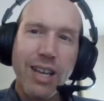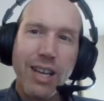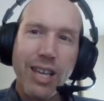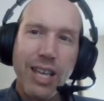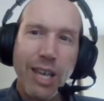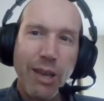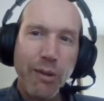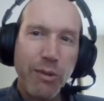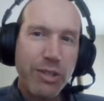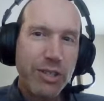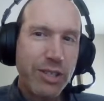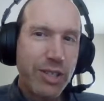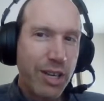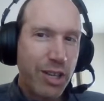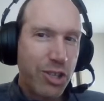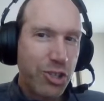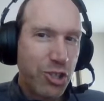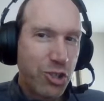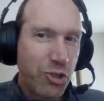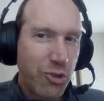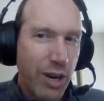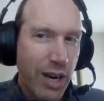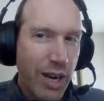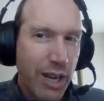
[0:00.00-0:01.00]
He was going to
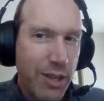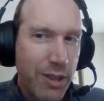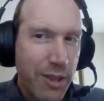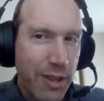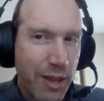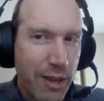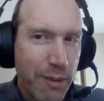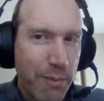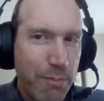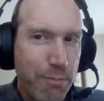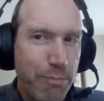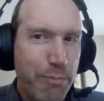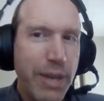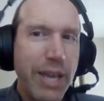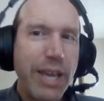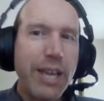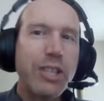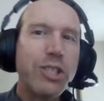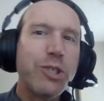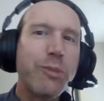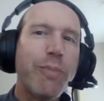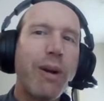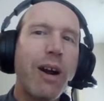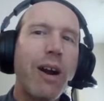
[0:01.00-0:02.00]
strike the
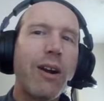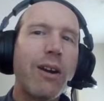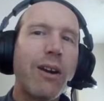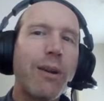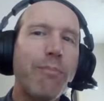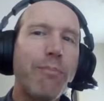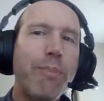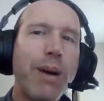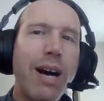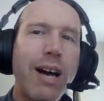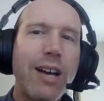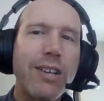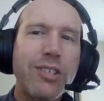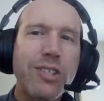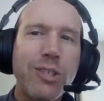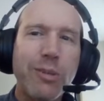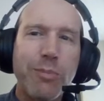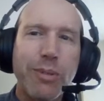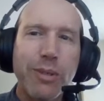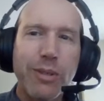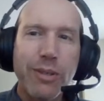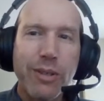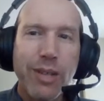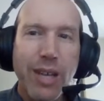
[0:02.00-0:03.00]
biggest bargain
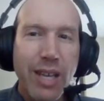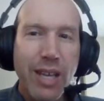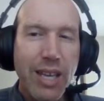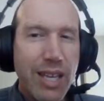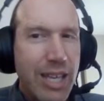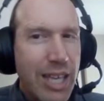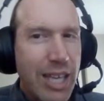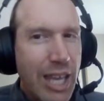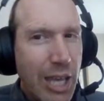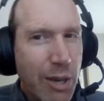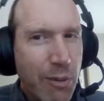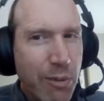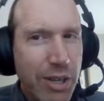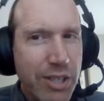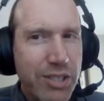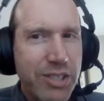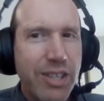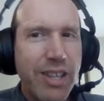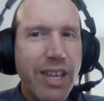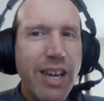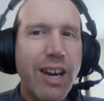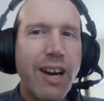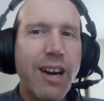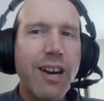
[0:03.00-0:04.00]
possible. He was
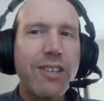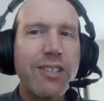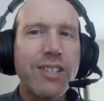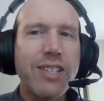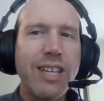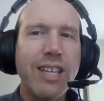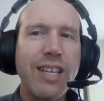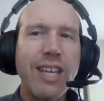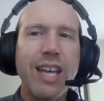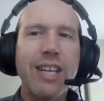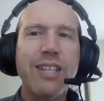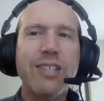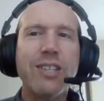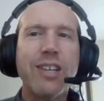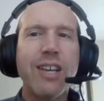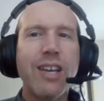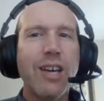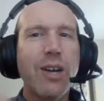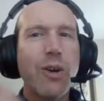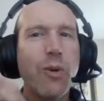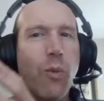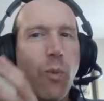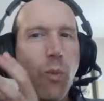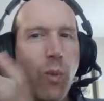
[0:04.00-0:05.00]
there to get
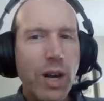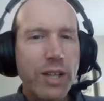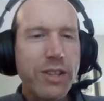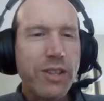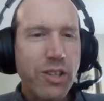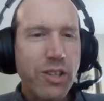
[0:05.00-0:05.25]
what the